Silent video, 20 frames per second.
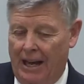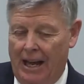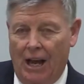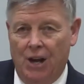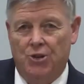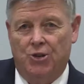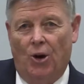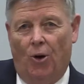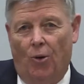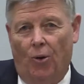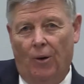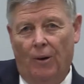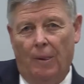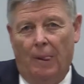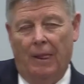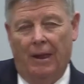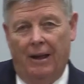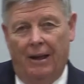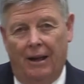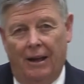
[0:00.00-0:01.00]
So,
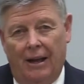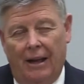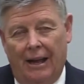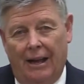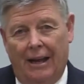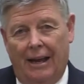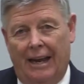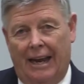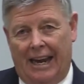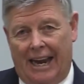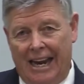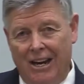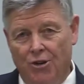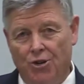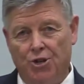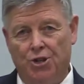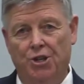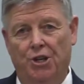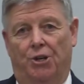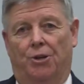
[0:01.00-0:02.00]

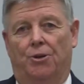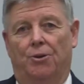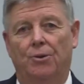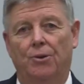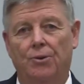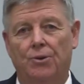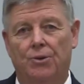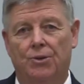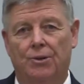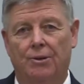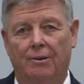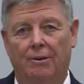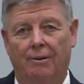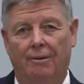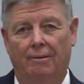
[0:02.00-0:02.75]
issues